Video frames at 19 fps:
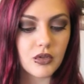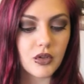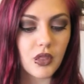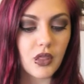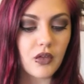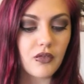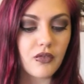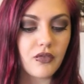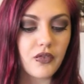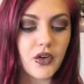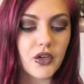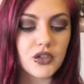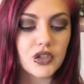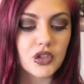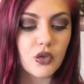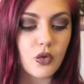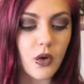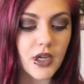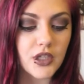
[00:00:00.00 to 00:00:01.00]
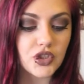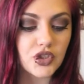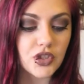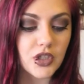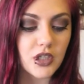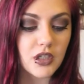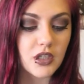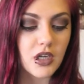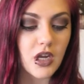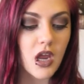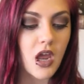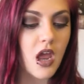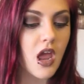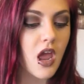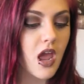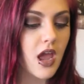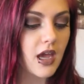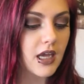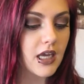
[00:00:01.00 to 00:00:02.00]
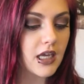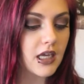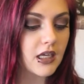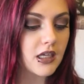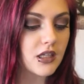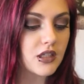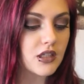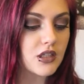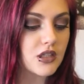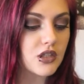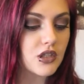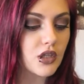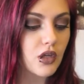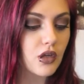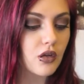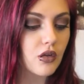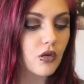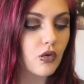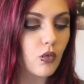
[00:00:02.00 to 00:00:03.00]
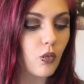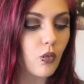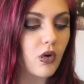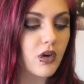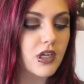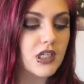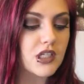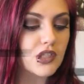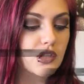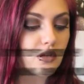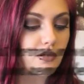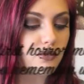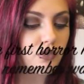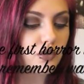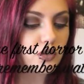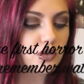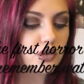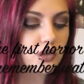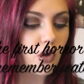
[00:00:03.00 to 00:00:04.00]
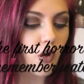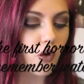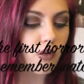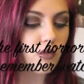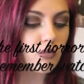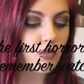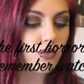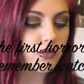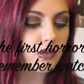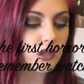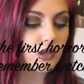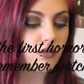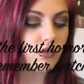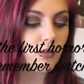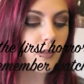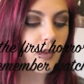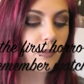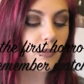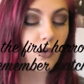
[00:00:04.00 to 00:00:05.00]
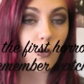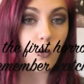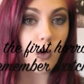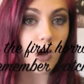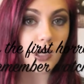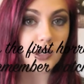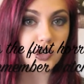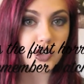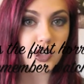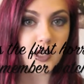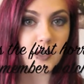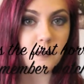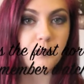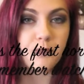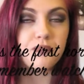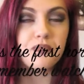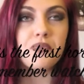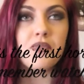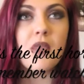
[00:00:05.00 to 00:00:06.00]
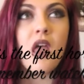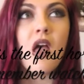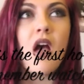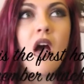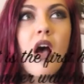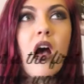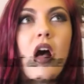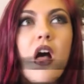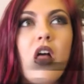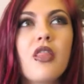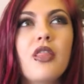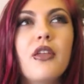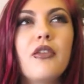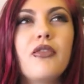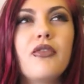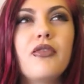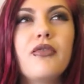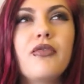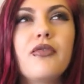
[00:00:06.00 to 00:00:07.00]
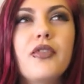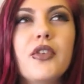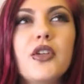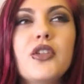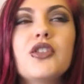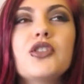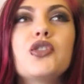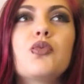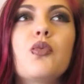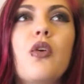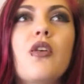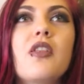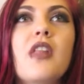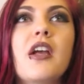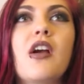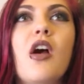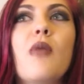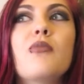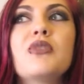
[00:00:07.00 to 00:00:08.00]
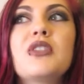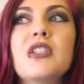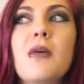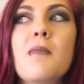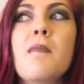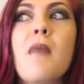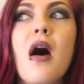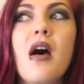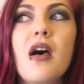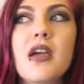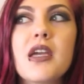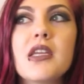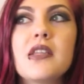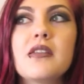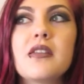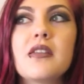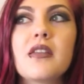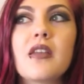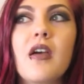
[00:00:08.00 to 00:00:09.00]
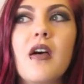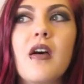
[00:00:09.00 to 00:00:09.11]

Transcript: the first question is, what is the first horror movie you remember watching? The first one that comes to mind